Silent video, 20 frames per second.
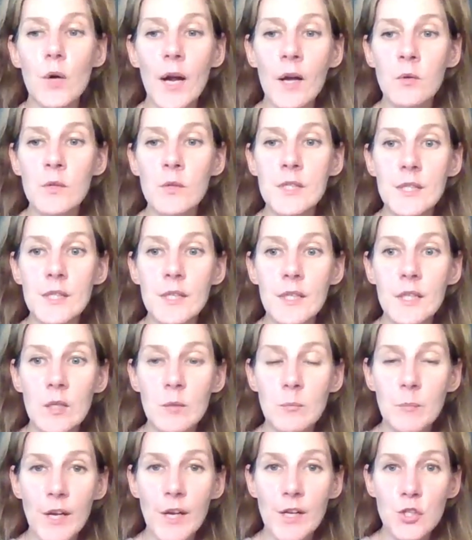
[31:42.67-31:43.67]

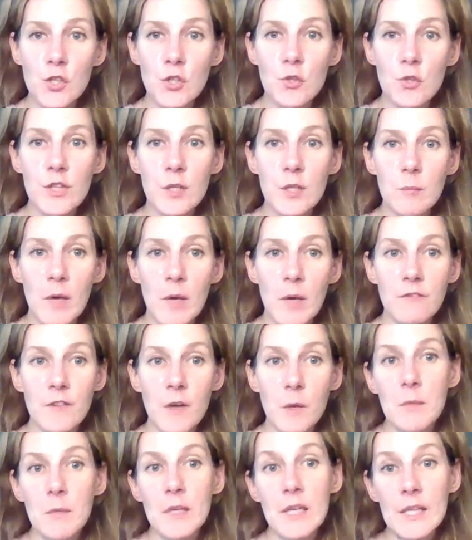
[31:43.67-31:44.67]
grounded in my truth and
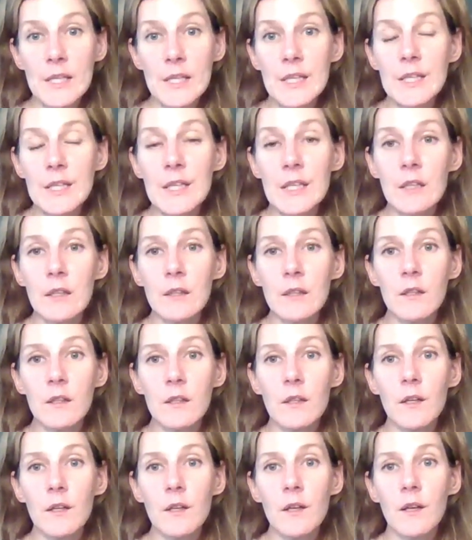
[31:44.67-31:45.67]
my femininity,